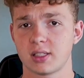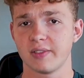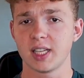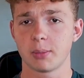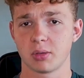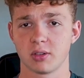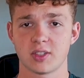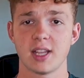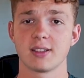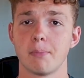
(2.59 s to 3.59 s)
developers
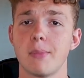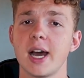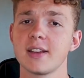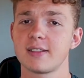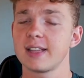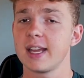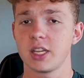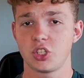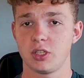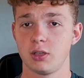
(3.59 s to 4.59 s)
is a mindset
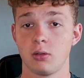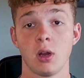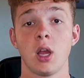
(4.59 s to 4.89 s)
issue